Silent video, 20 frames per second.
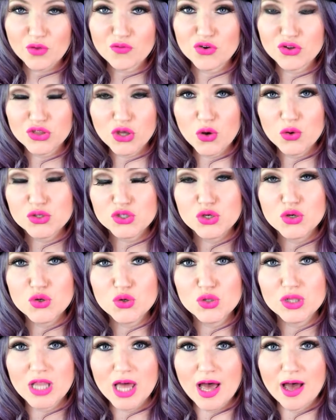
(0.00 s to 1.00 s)
for those
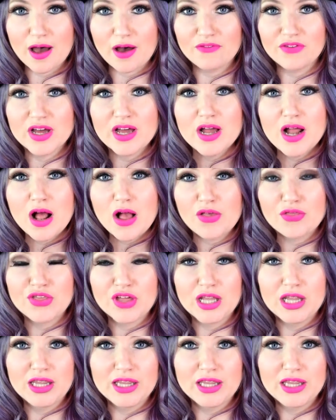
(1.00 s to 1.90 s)
who love the